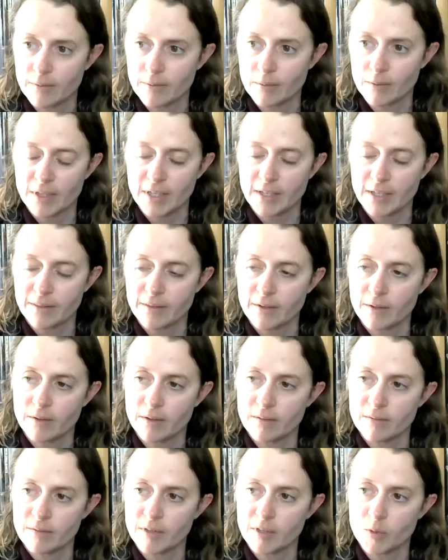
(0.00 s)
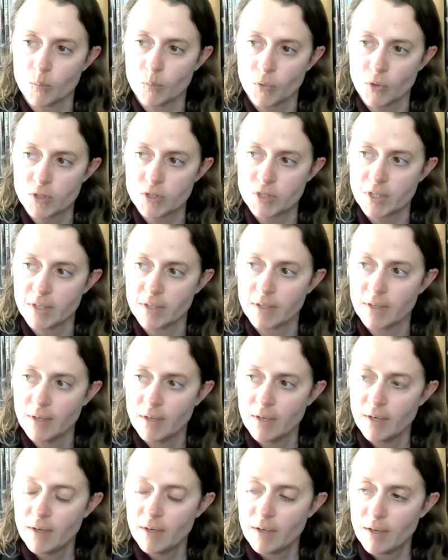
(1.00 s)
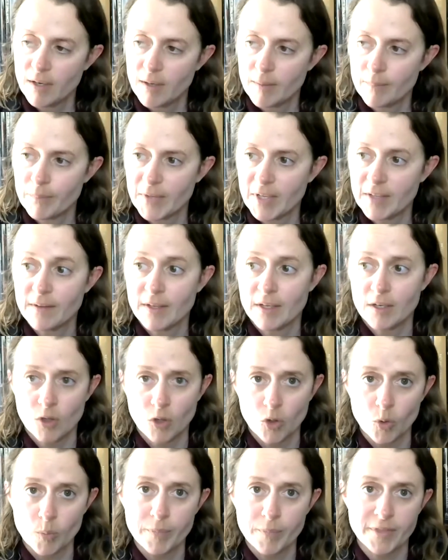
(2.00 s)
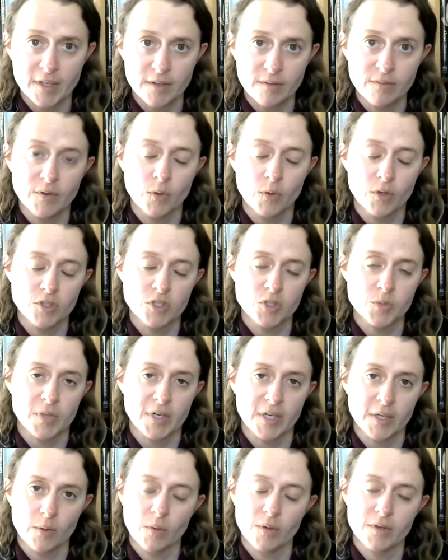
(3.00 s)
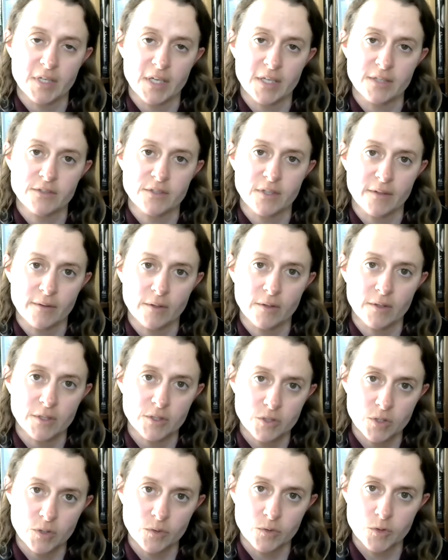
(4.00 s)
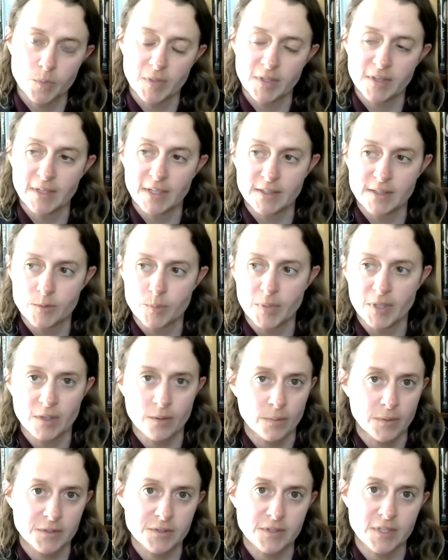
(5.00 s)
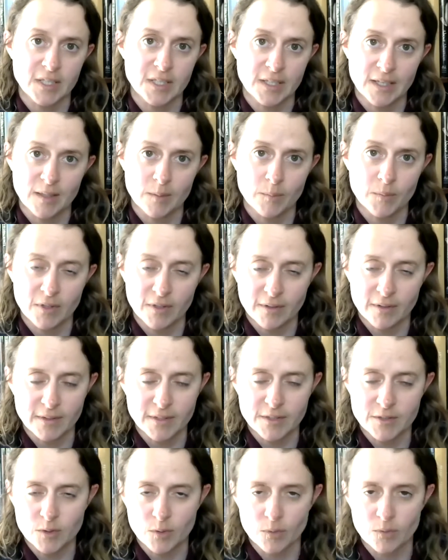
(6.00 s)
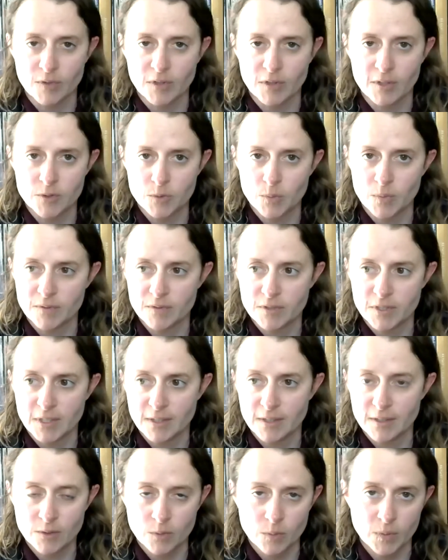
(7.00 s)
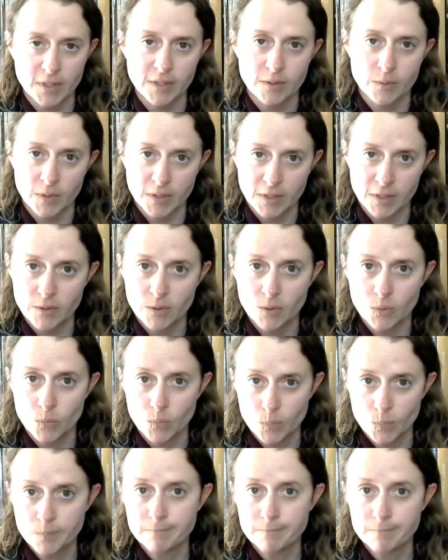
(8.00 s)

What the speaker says: or lack thereof on abortion, and then hope that voters prioritize other issues. But that's been a risky gamble, at least so far as we've seen in 2022.